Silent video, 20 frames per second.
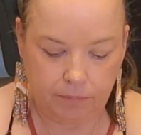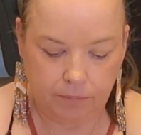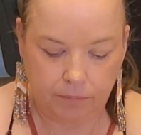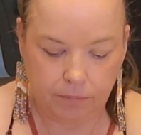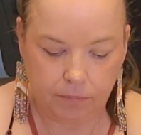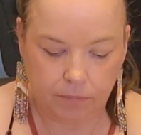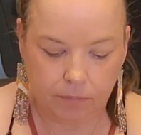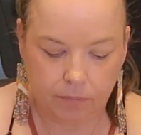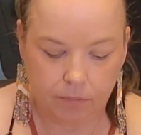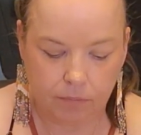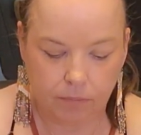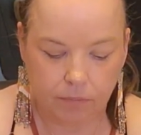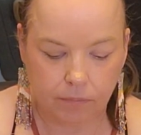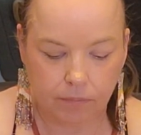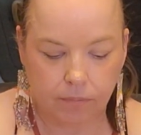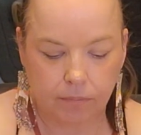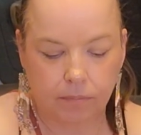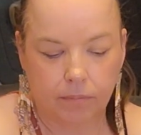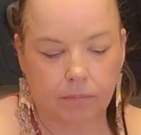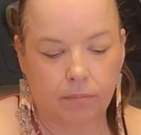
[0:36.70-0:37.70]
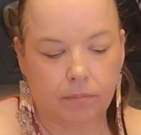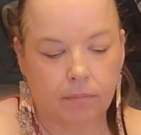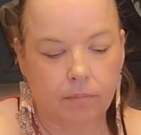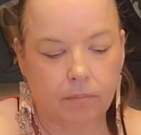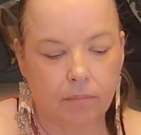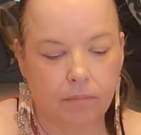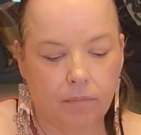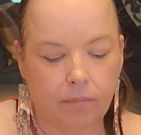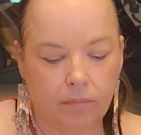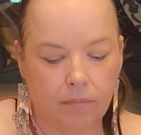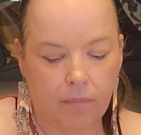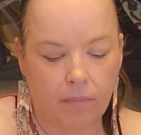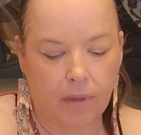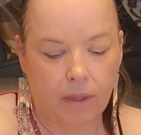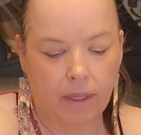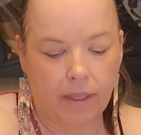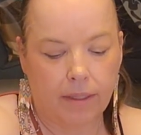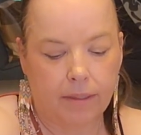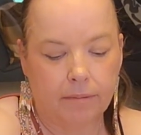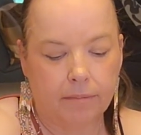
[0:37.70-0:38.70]

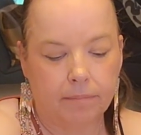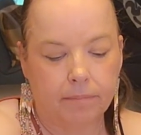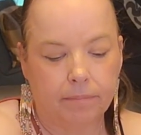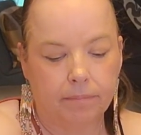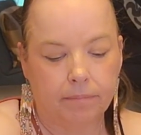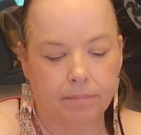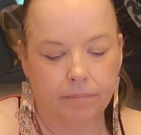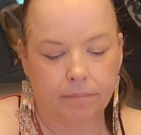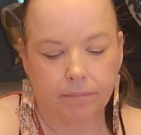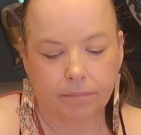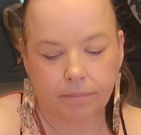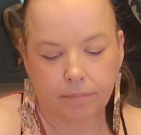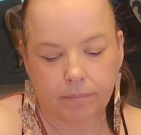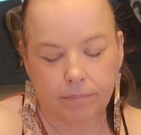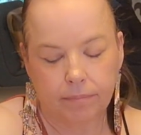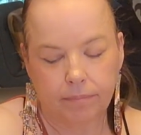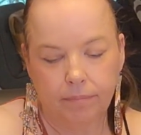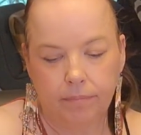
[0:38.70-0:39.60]
No one is speaking in this clip.